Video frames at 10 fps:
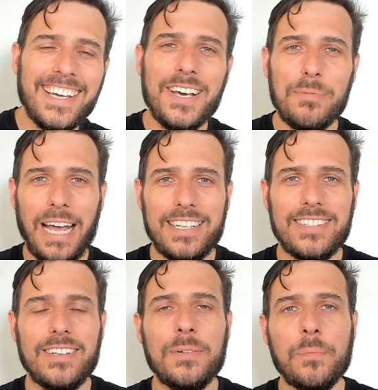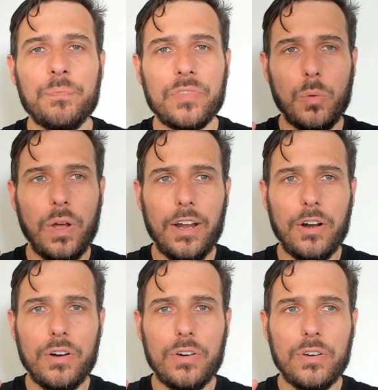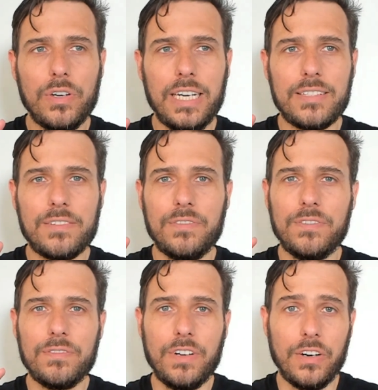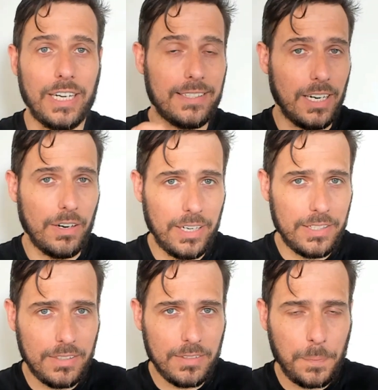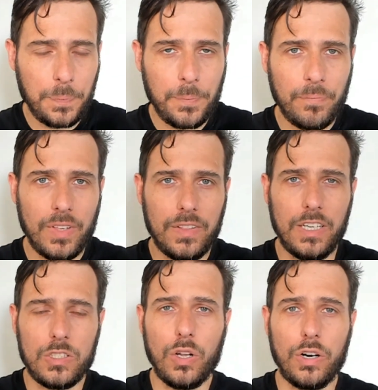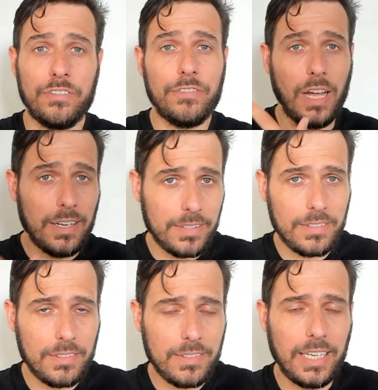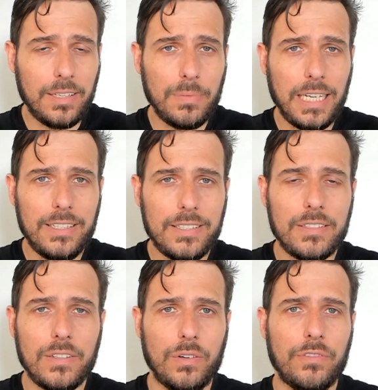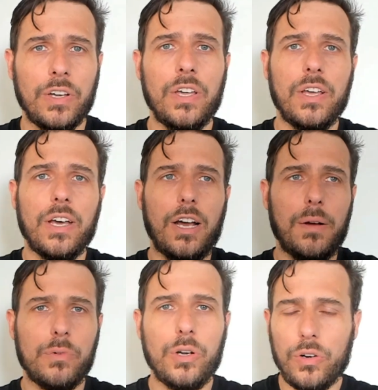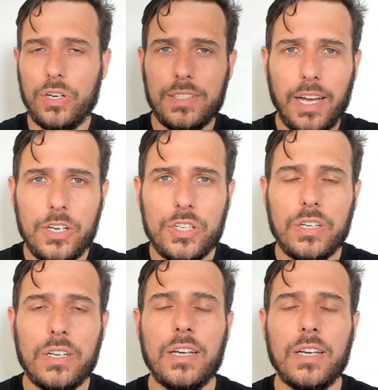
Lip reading: pattern where it's very accelerated. There's a lot of flux taking place, a lot of reorientation.